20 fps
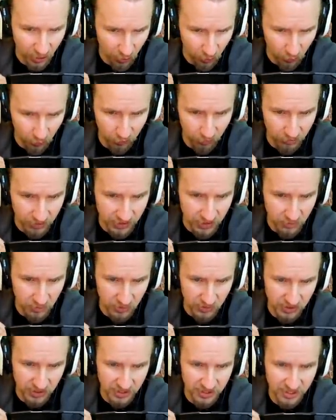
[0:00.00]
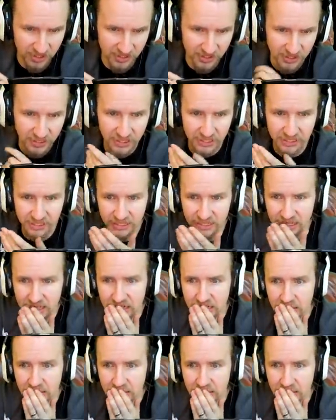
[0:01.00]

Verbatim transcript: reasonable statistics uh,